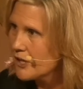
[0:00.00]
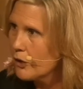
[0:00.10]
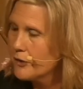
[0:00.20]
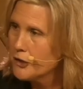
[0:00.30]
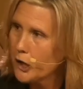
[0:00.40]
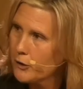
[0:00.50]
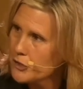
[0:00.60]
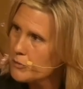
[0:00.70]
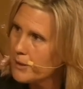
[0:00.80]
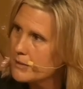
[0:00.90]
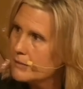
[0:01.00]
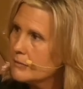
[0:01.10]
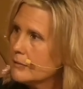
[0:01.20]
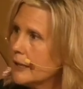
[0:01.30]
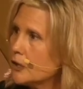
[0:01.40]
the nourishment
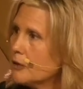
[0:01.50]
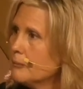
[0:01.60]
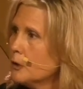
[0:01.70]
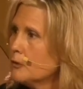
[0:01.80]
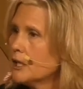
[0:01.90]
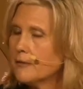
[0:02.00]
in communion,